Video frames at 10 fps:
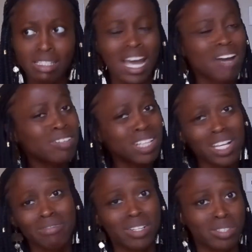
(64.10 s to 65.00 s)
is have a
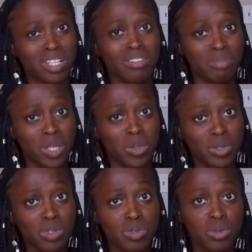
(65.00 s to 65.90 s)
life outside of medical
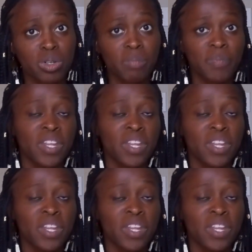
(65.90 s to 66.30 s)
school.